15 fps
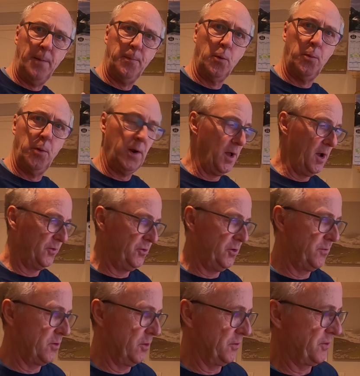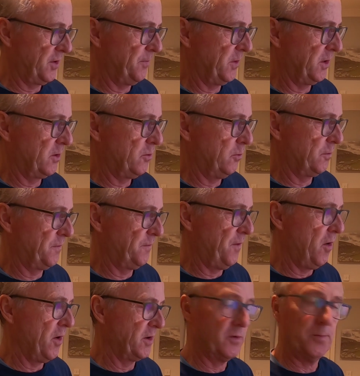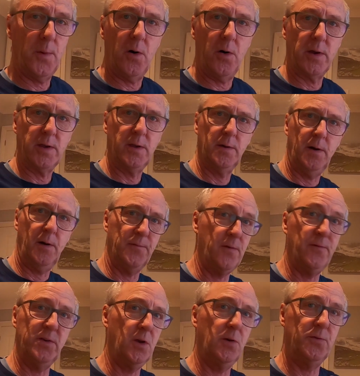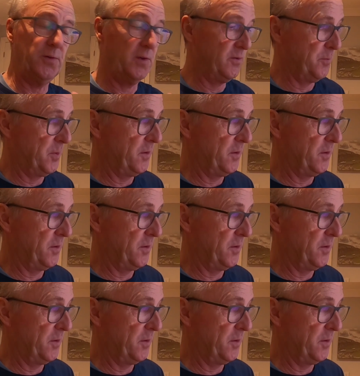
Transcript: Apple products, you've got something called Find My. I've never used this